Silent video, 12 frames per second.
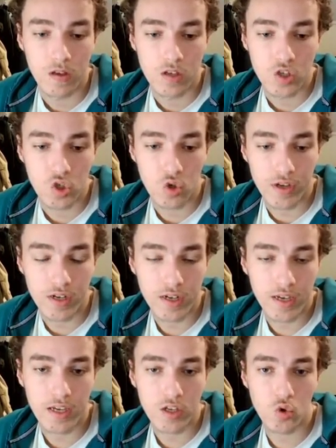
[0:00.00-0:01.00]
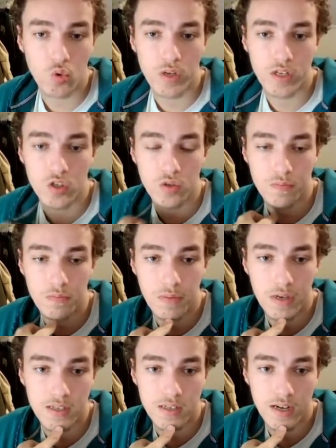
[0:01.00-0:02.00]
So here king e2 wins,
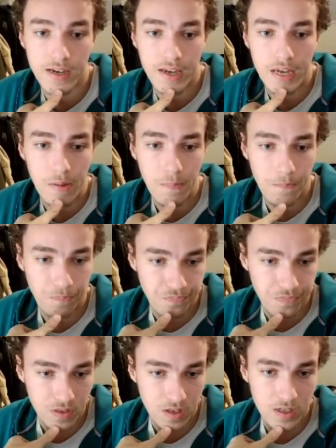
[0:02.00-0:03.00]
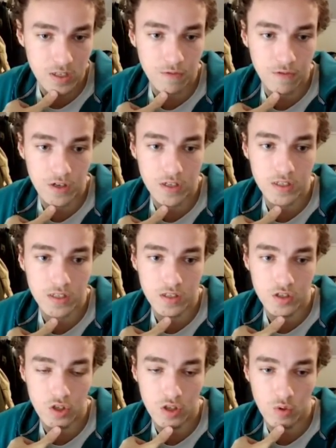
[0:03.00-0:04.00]
because our king is first
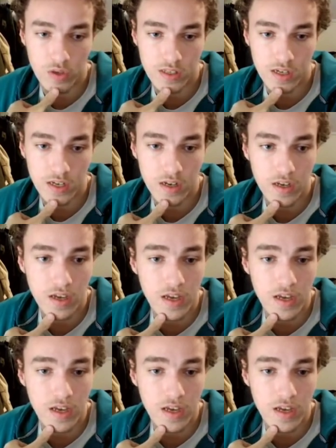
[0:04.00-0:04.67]
to the queen side,